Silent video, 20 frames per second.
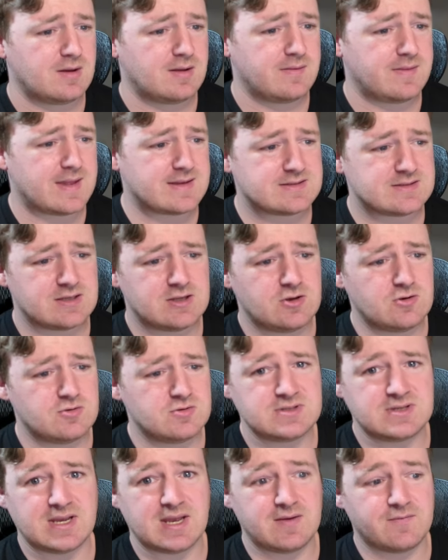that's a
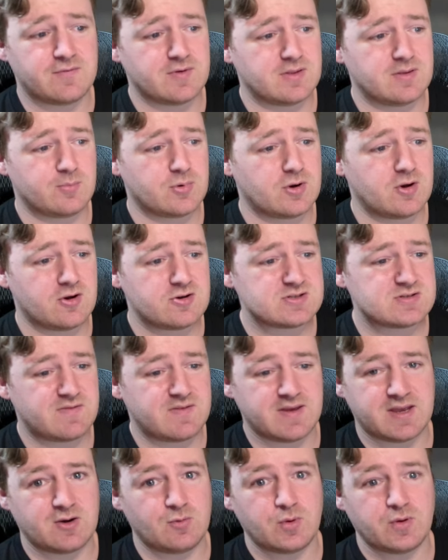huge game for the Broncos. If
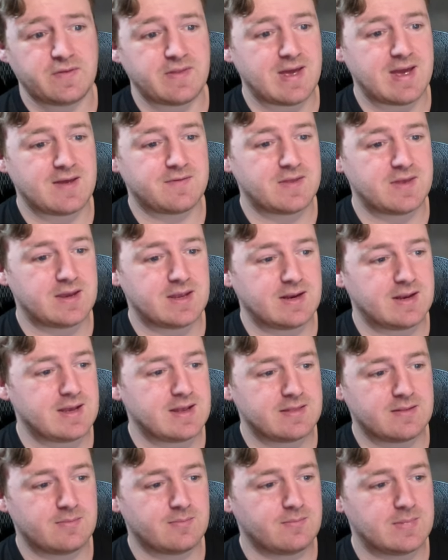they can win that, they can
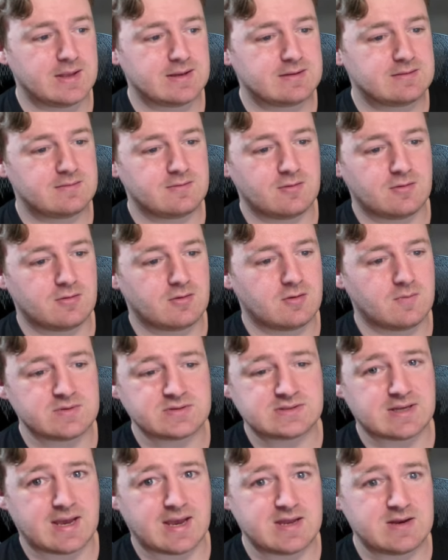get them like
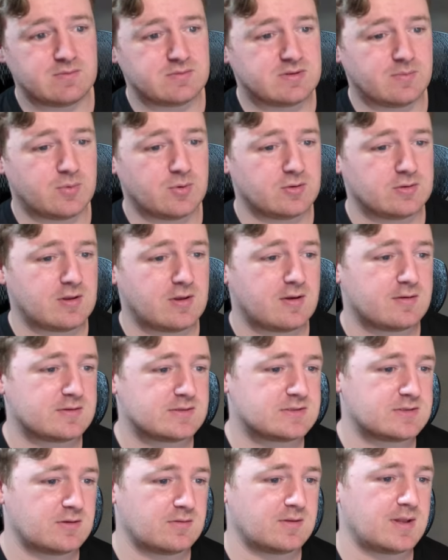almost tied with the
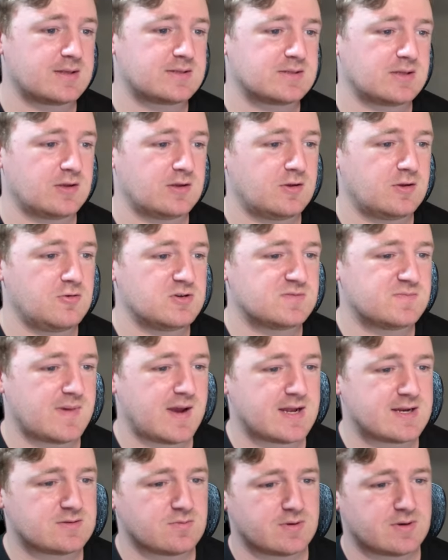Bulldogs, so that's a huge
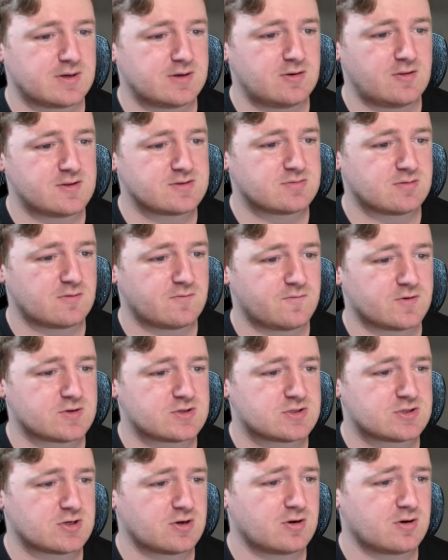match. We're gonna do this one for
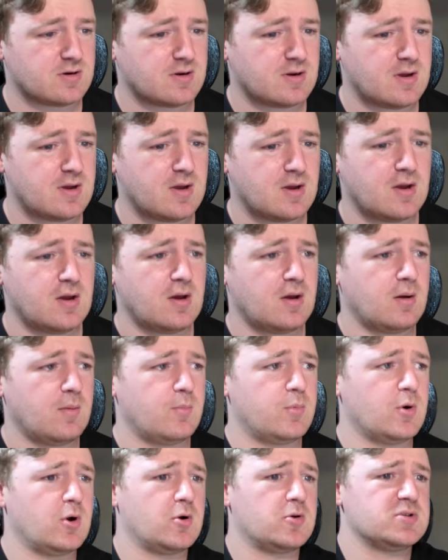sure,
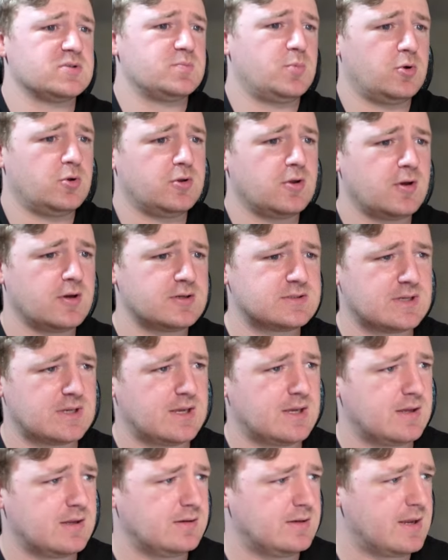Broncos Bulldogs,
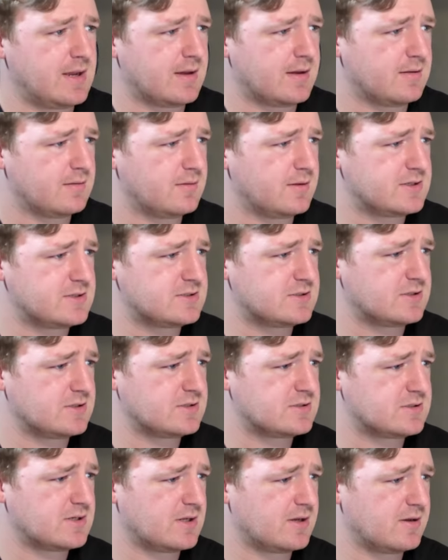and yeah, let's
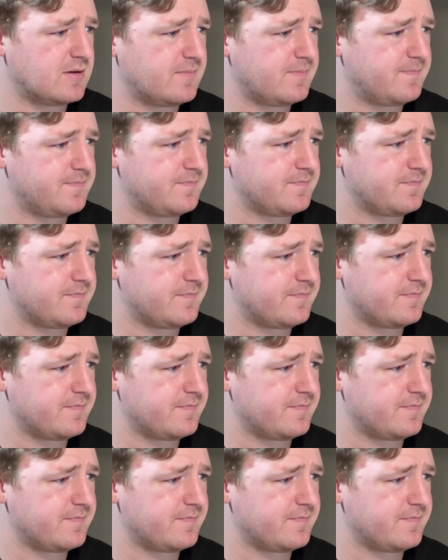just um,